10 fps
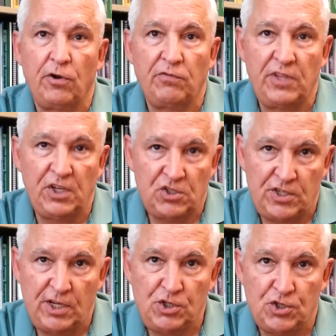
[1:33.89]
of the
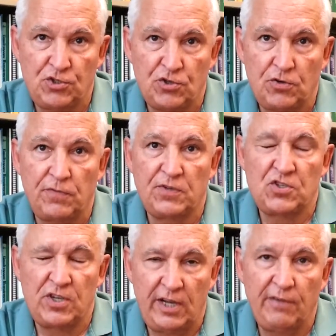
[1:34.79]
Extension Service in